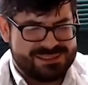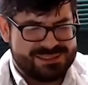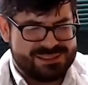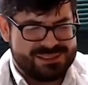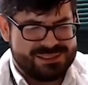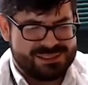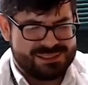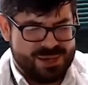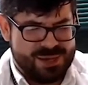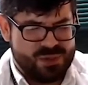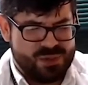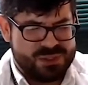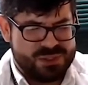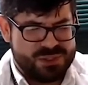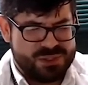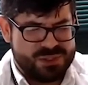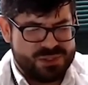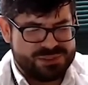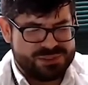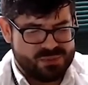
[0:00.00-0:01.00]

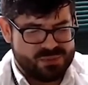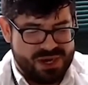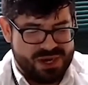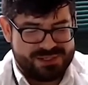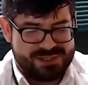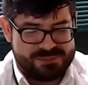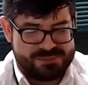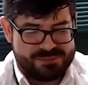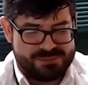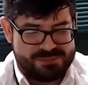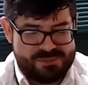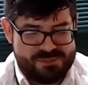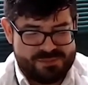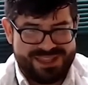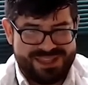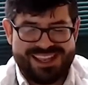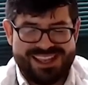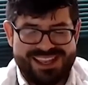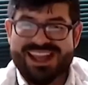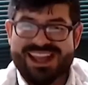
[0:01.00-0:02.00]
"Libraries Rock,"
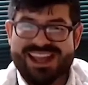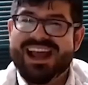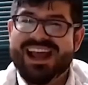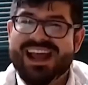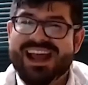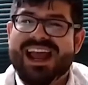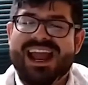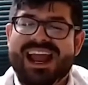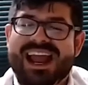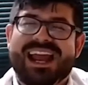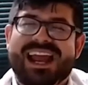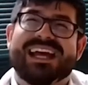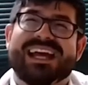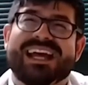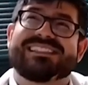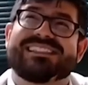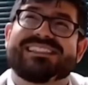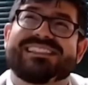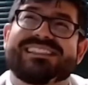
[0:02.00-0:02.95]
and